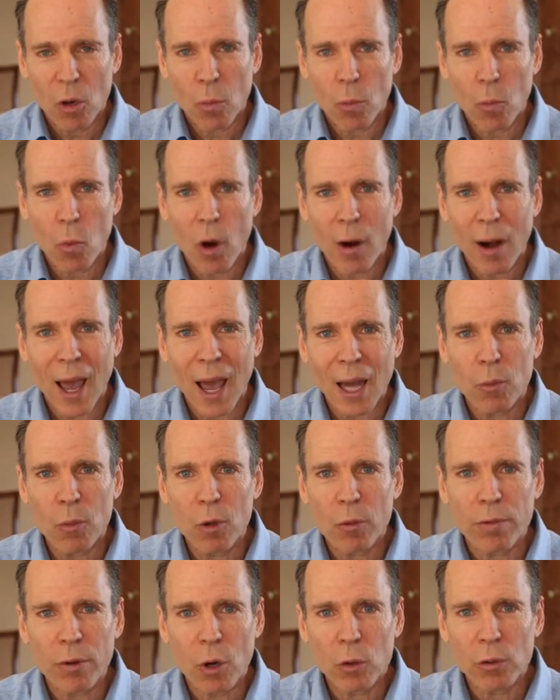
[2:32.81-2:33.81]
More animal
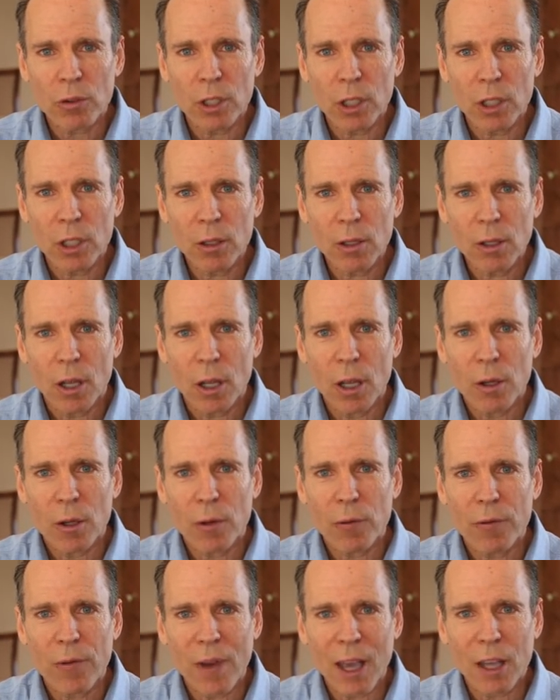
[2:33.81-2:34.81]
protein, the
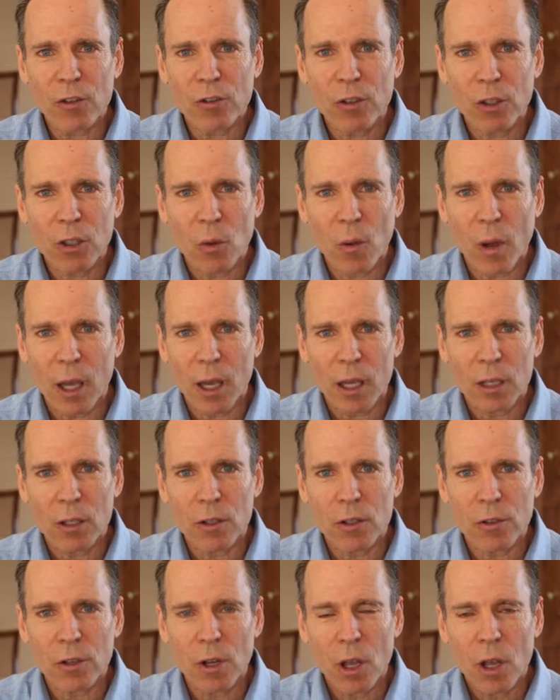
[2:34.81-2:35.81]
faster you
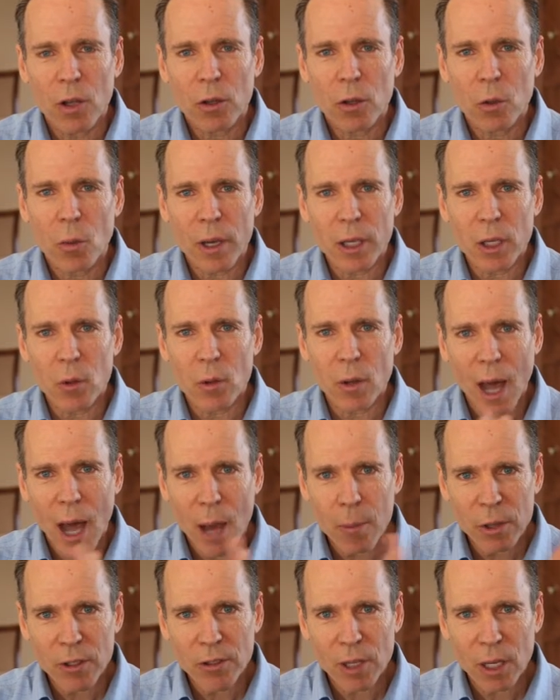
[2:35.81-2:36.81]
age. The way you
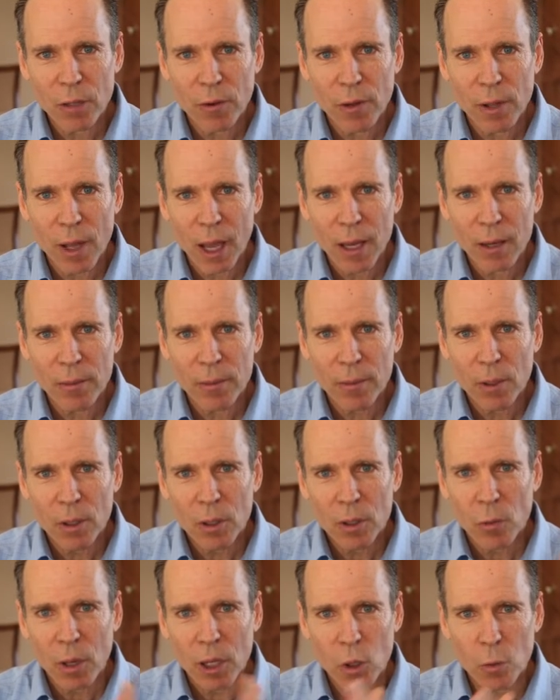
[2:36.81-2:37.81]
compensate for that,
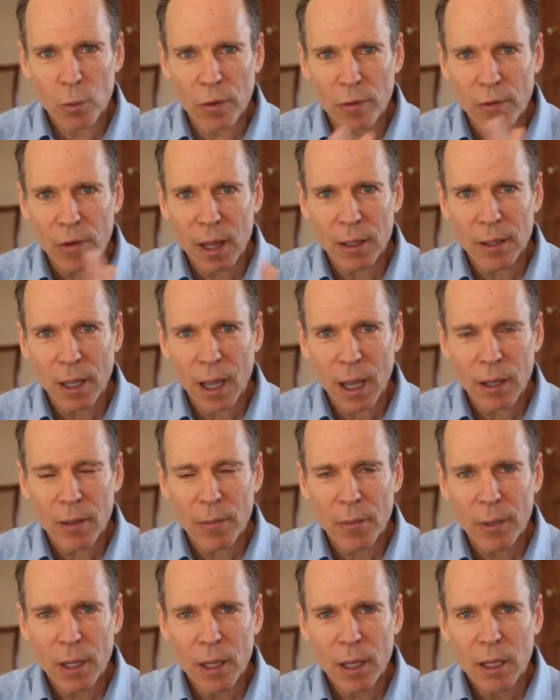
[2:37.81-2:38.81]
the way you prevent that,
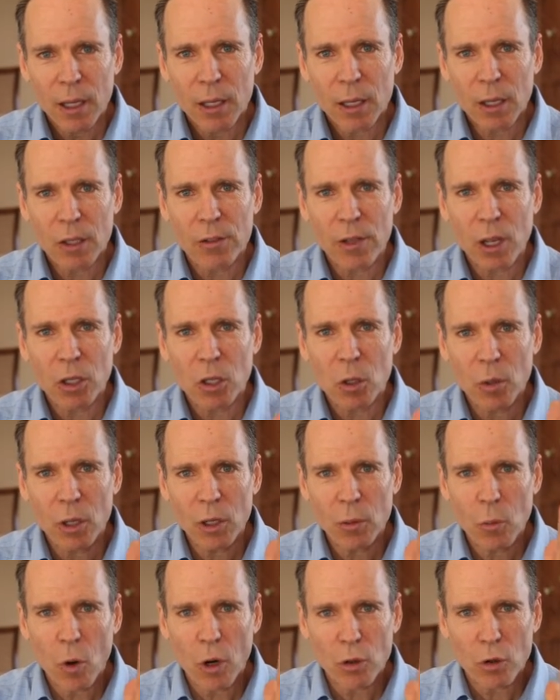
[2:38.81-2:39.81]
is that you
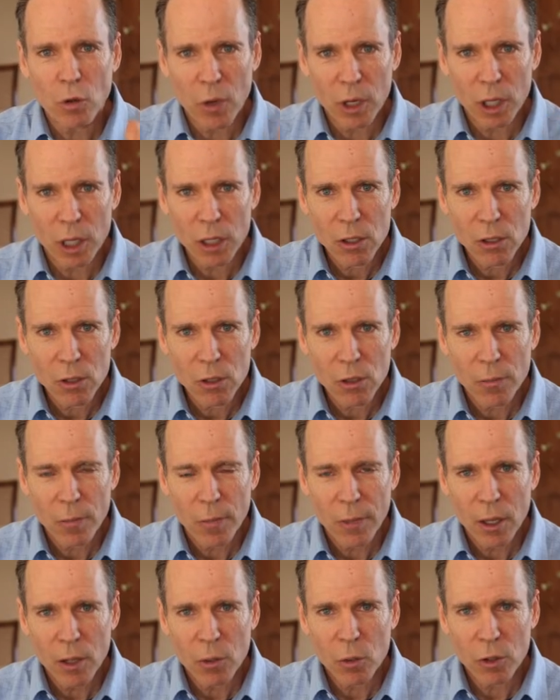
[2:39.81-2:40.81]
eat more greens,
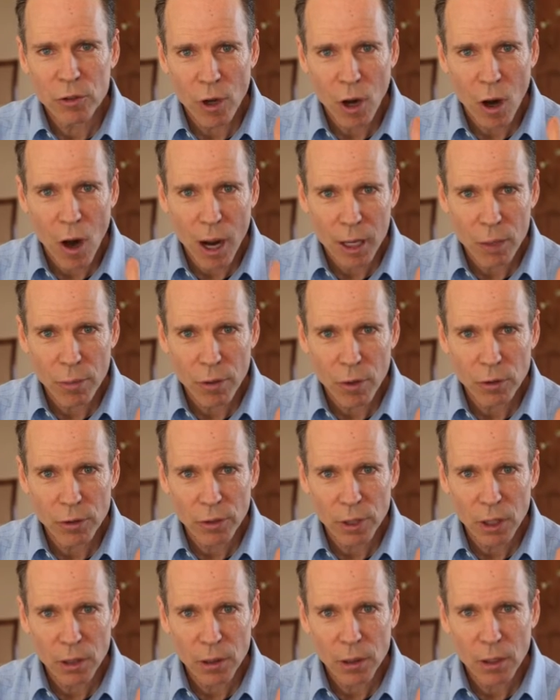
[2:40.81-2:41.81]
which are high in
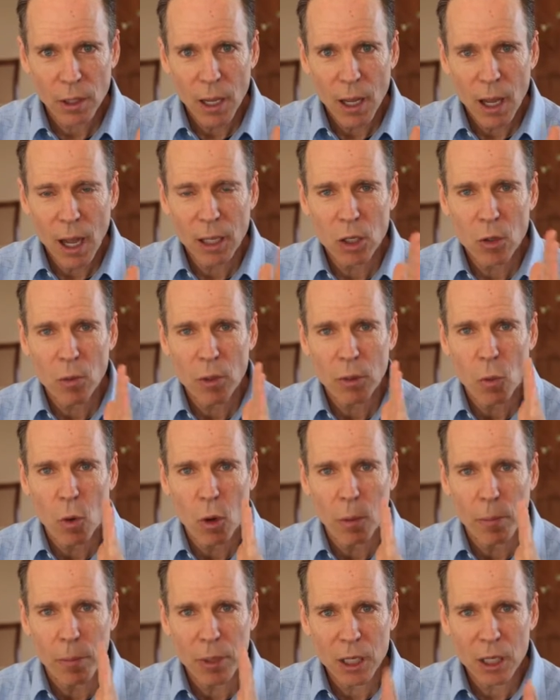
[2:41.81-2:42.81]
protein, and you eat
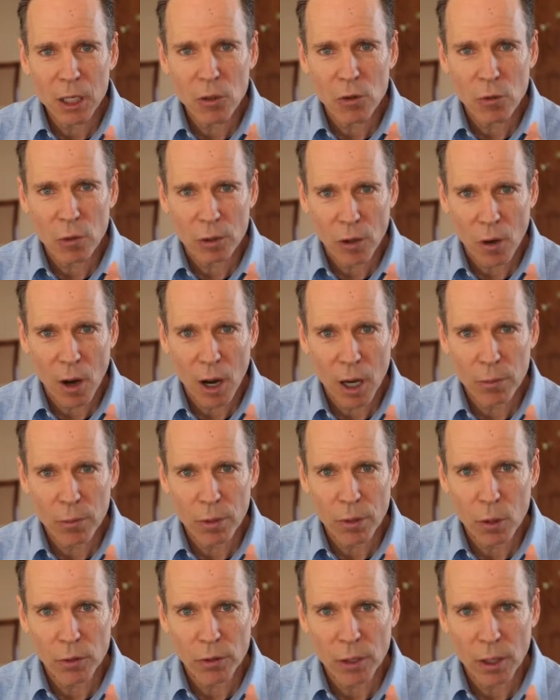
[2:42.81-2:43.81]
more beans, which are high in
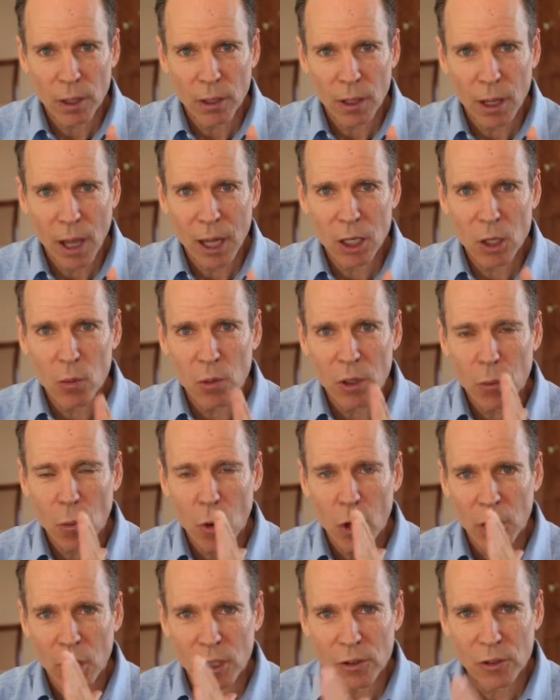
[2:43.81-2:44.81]
protein, and you eat
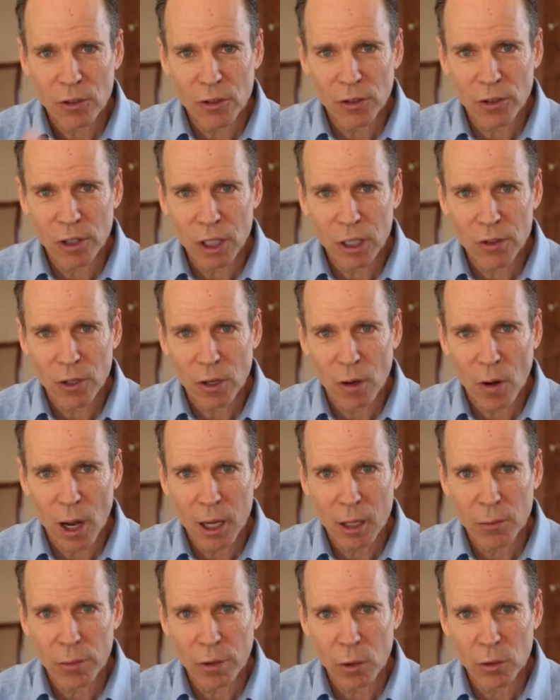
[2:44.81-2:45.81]
more nuts and seeds that are high
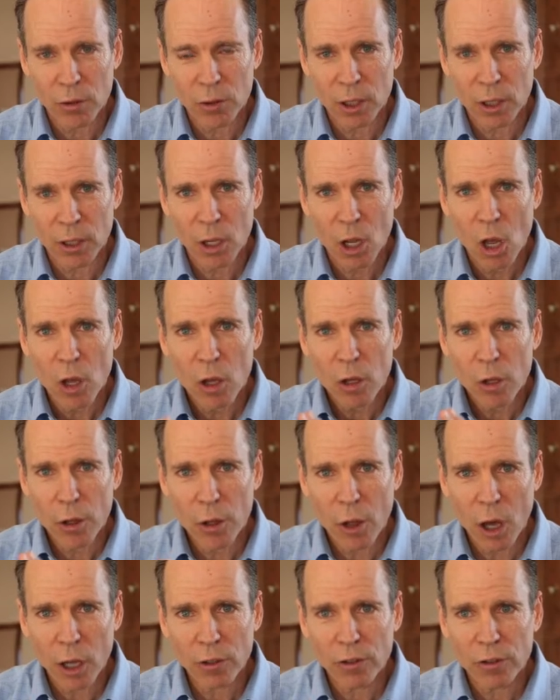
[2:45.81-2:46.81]
in protein,
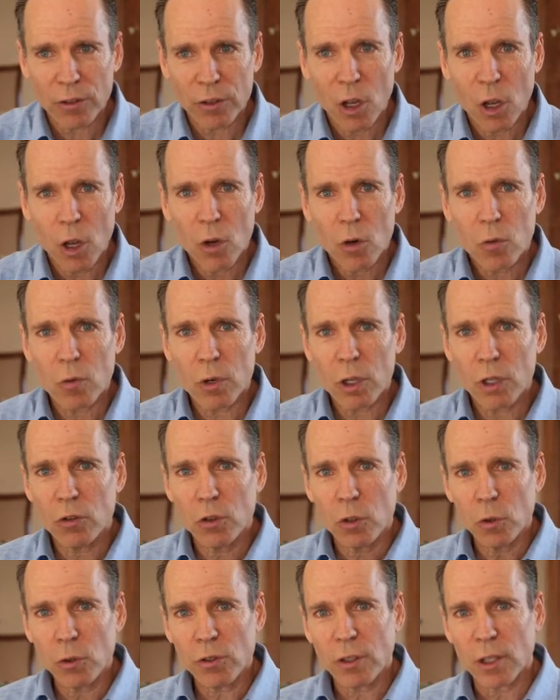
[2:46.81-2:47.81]
thus
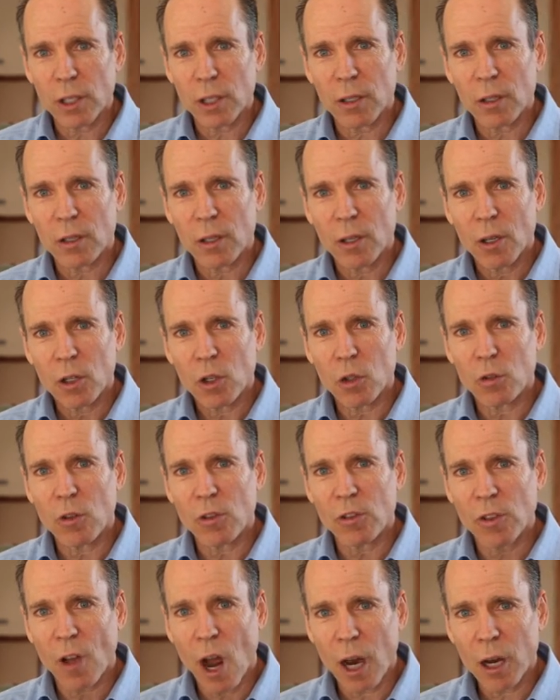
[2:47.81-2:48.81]
reducing your
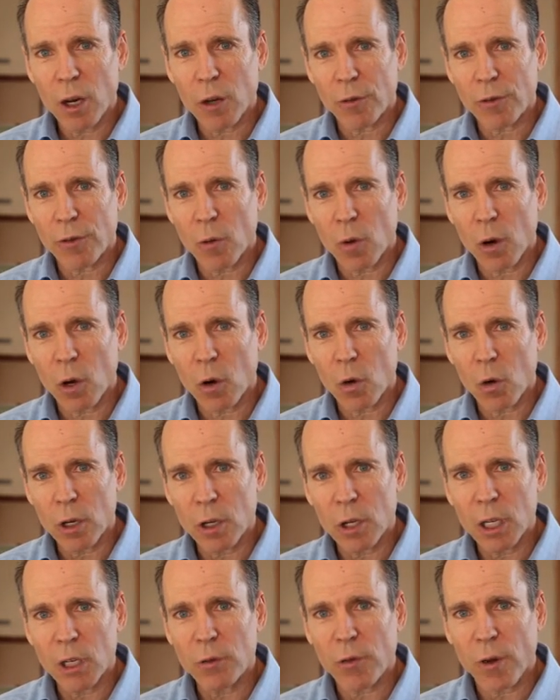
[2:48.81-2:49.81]
desire for or
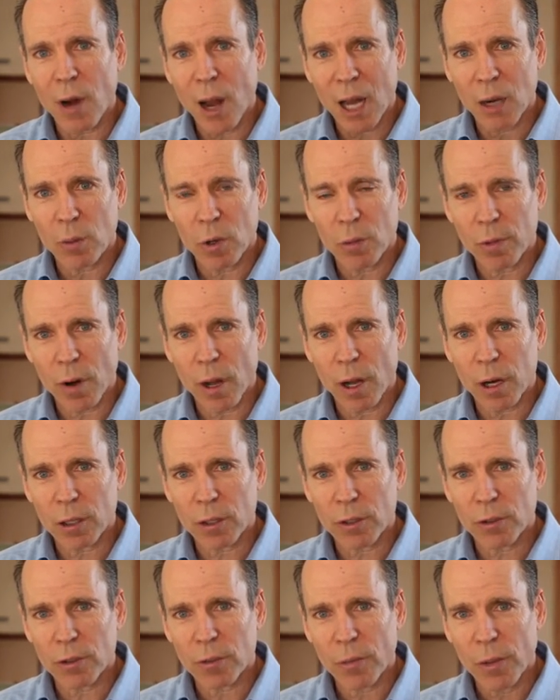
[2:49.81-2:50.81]
need for animal
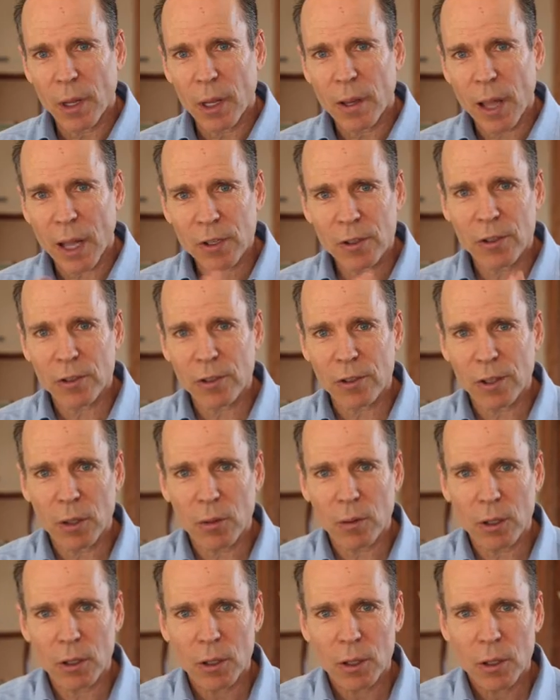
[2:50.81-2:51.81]
products. That's the
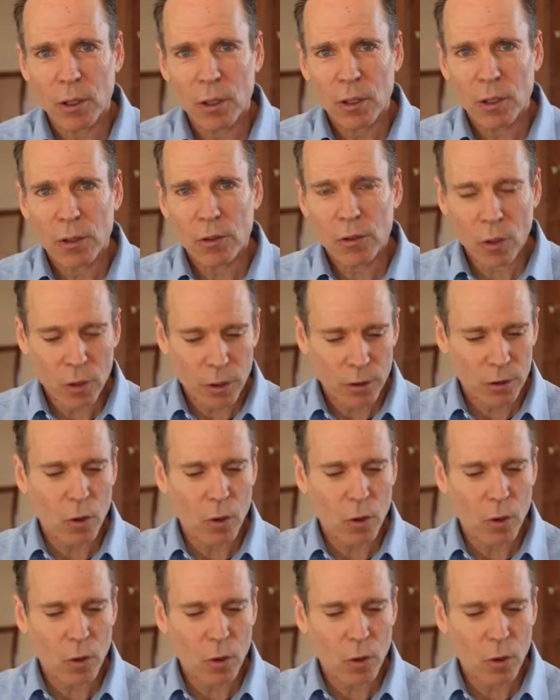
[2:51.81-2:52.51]
secret. So